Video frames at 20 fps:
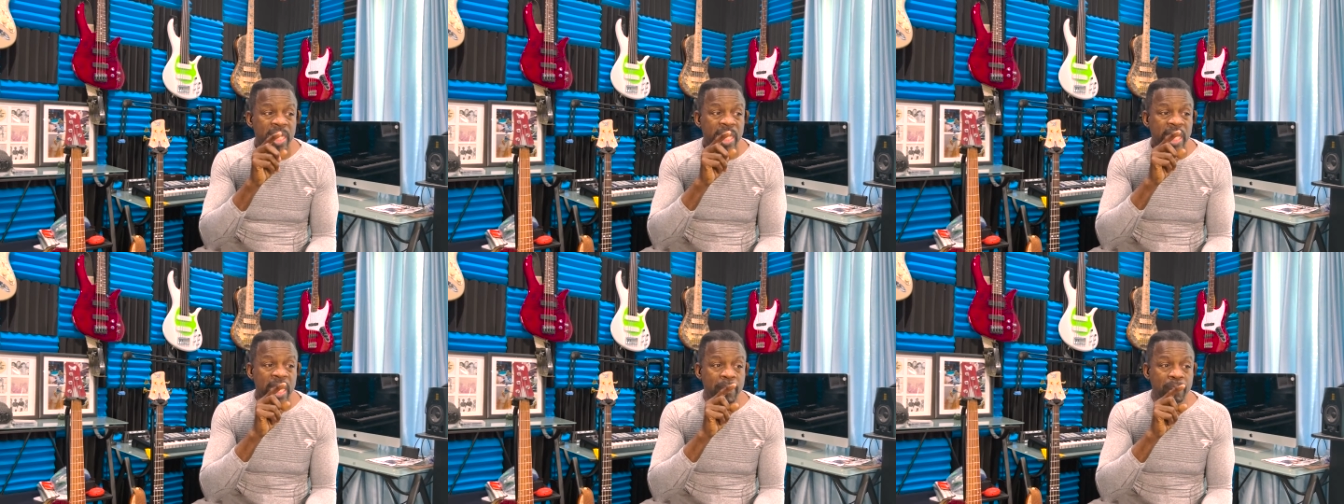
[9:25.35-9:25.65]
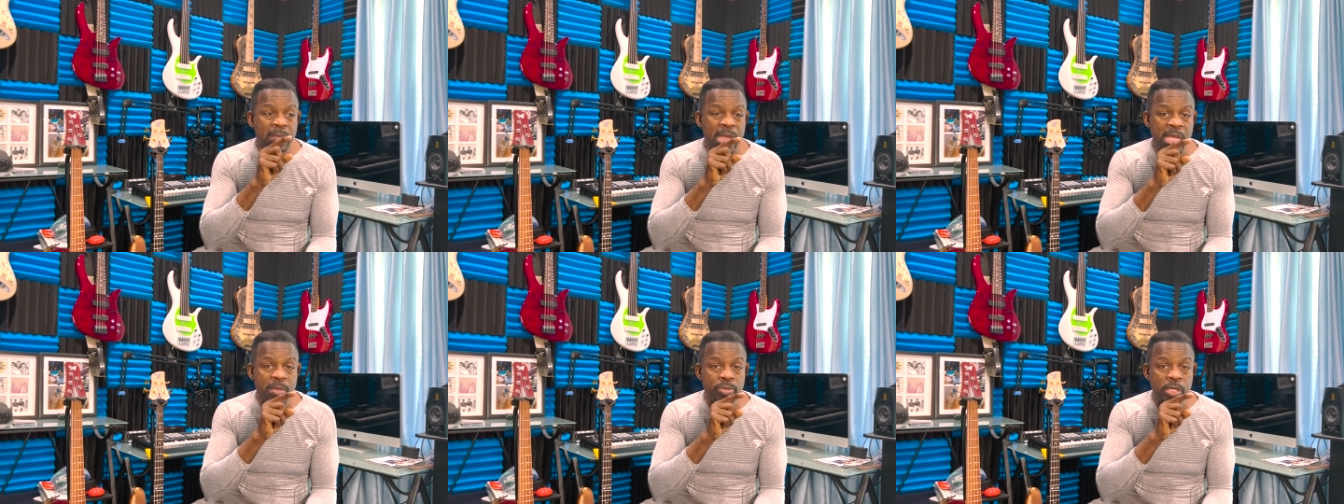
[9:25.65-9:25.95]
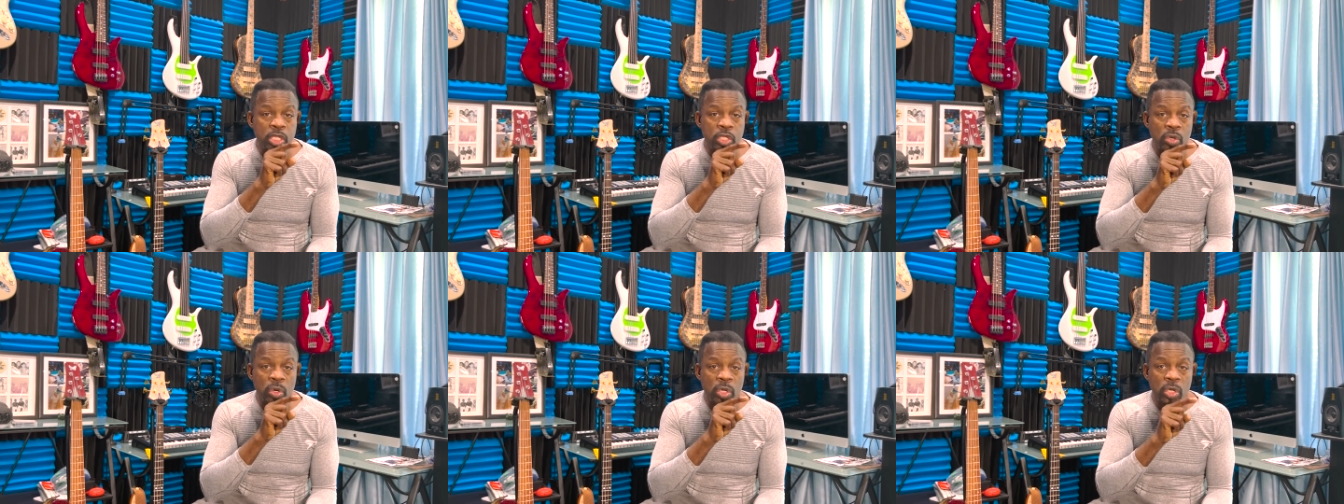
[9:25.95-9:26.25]
It may be
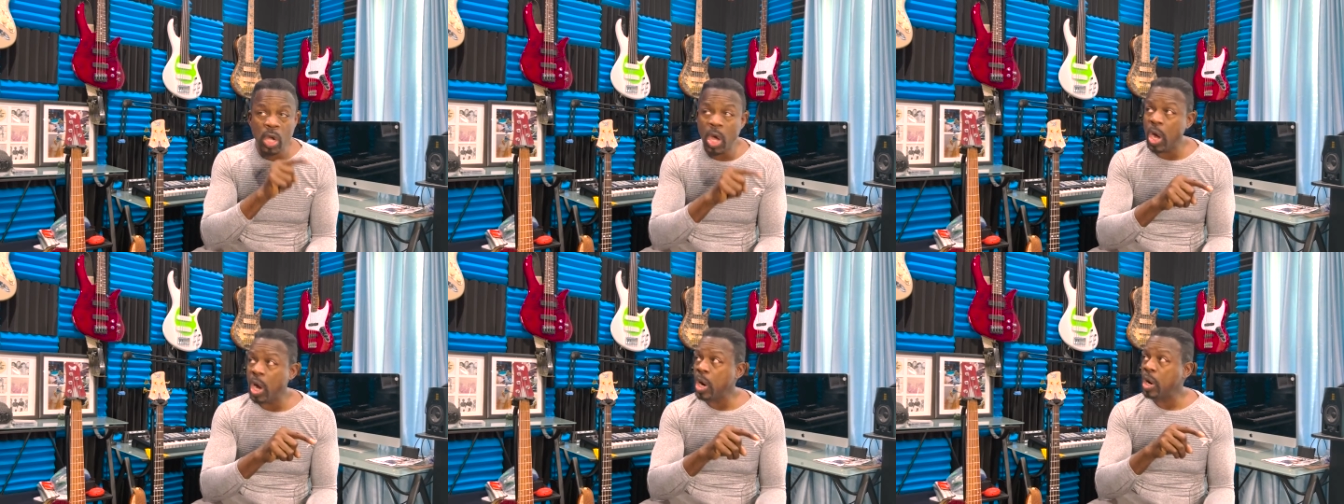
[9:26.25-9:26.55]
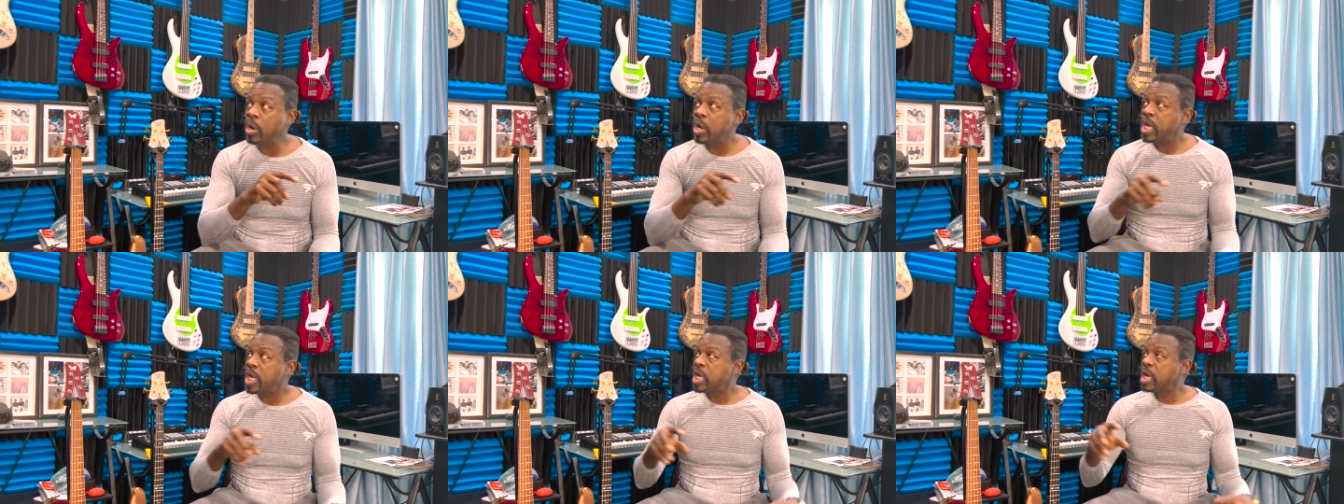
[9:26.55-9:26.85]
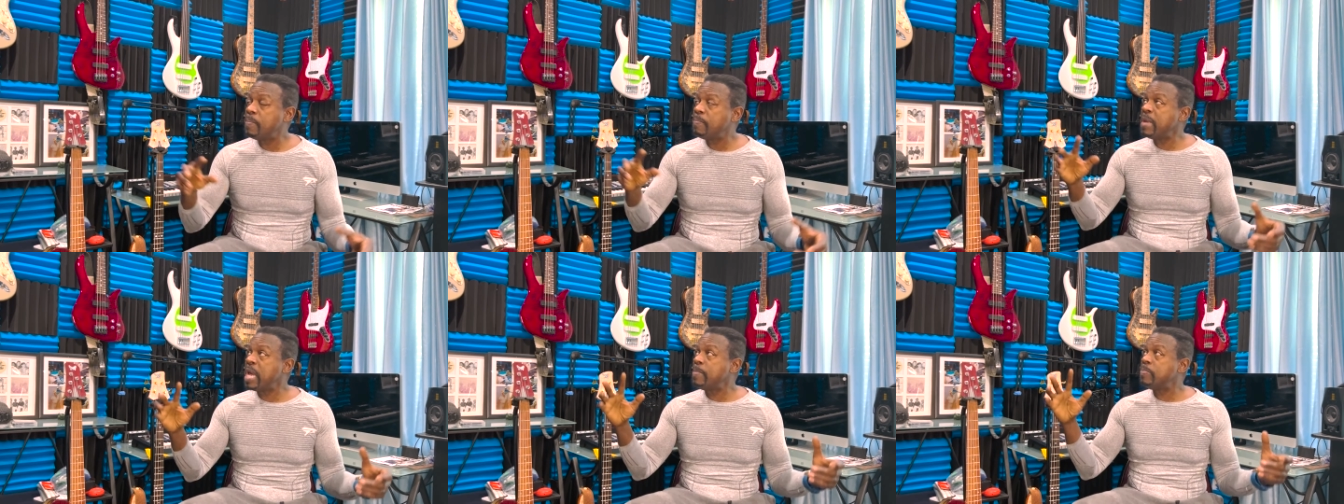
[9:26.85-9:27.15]
your car,
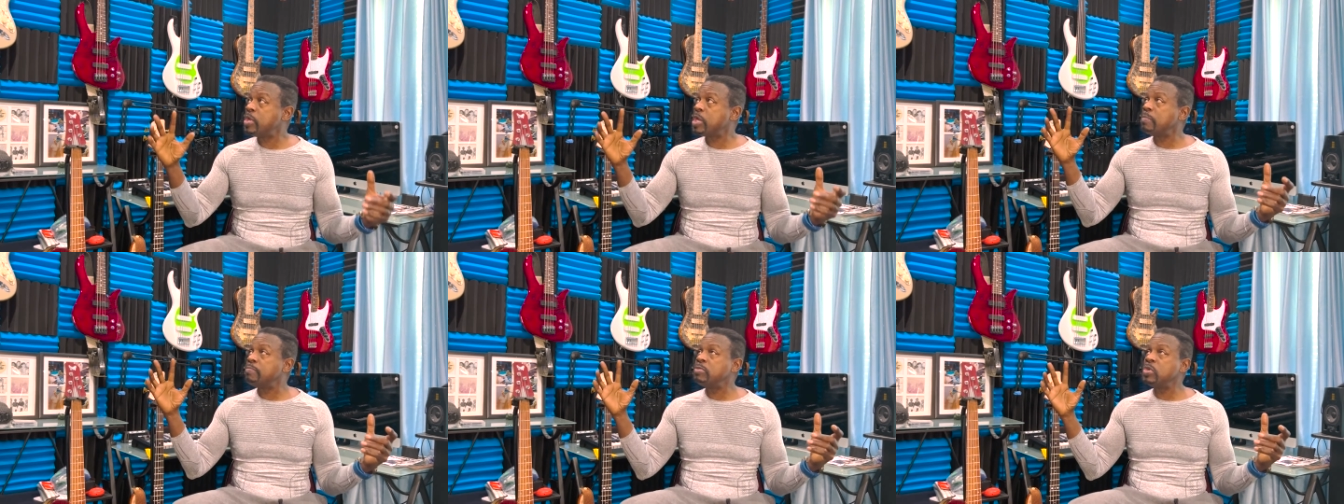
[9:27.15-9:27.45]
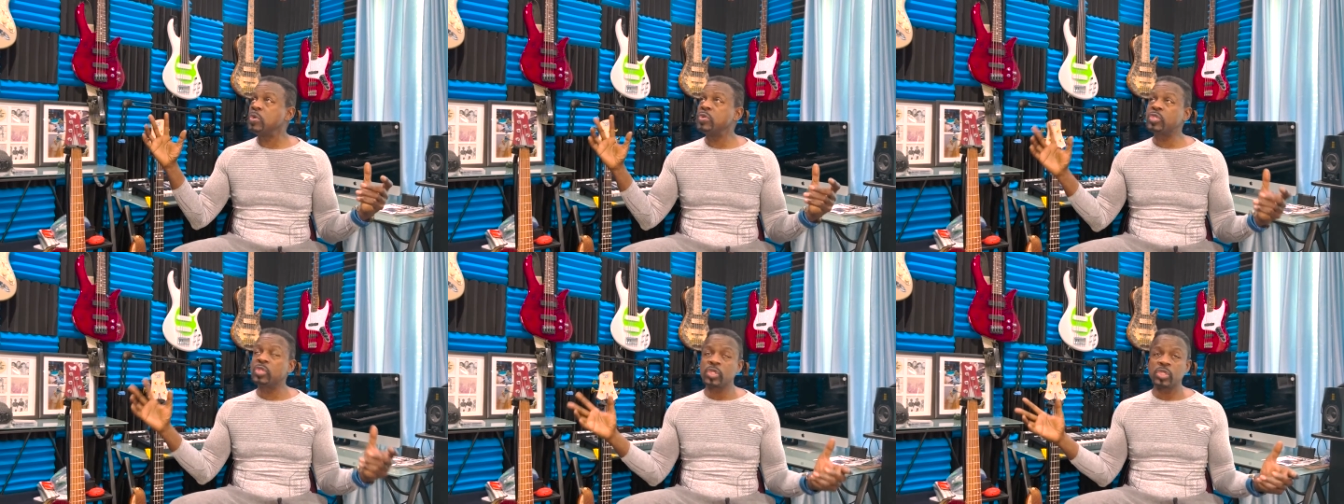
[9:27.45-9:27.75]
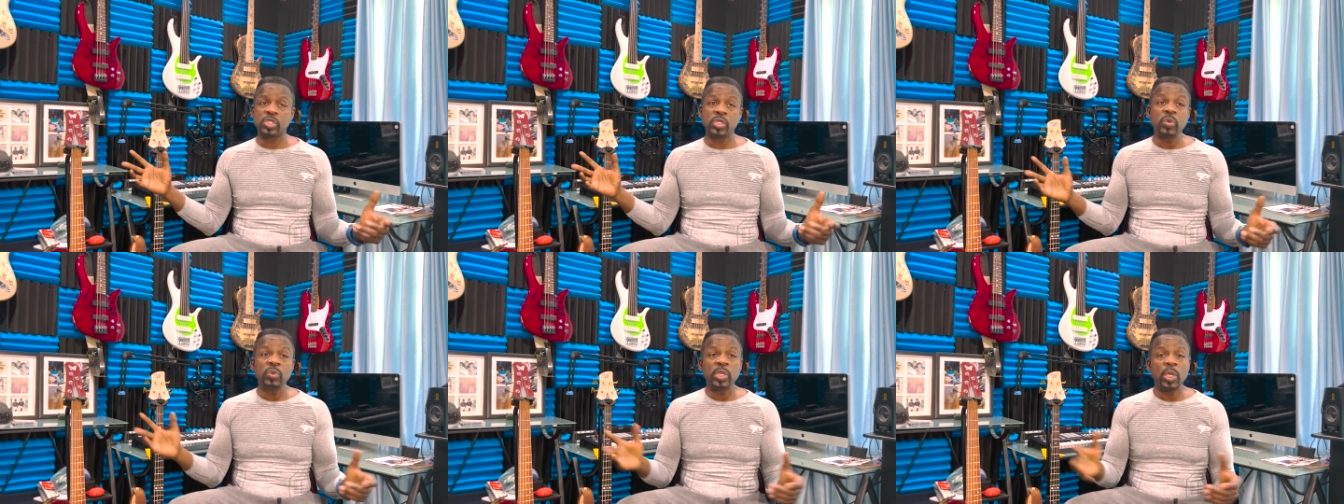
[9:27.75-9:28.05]
it may be a music
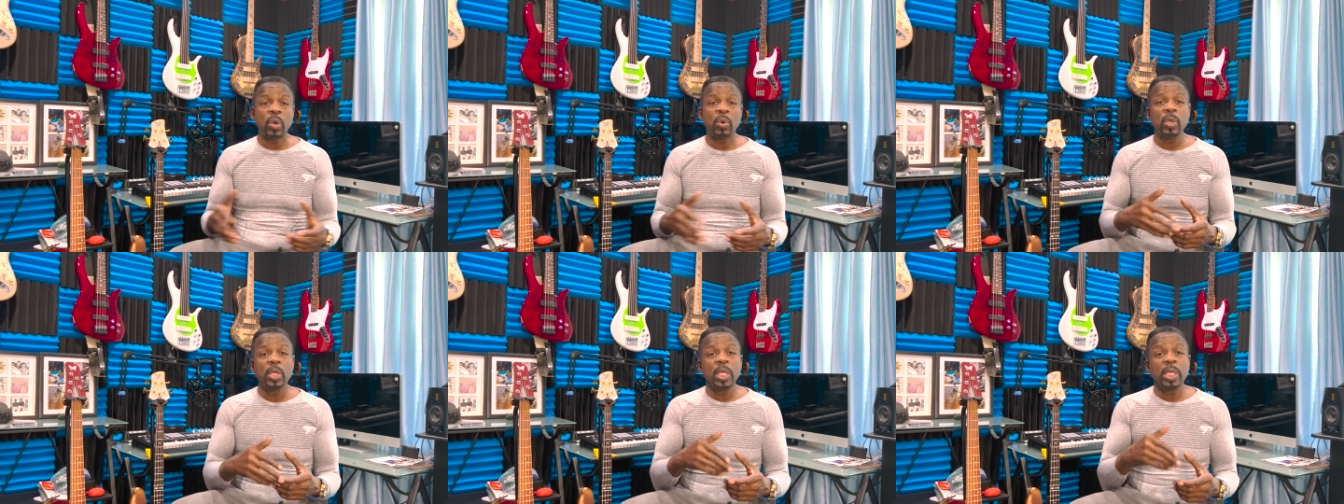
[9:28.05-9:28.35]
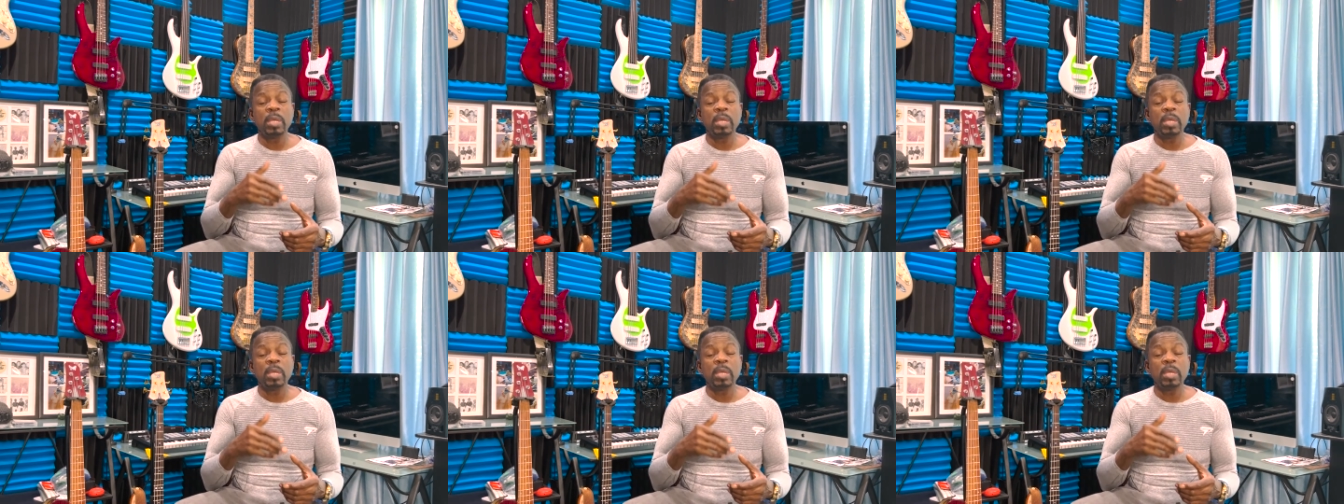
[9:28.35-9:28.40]
studio,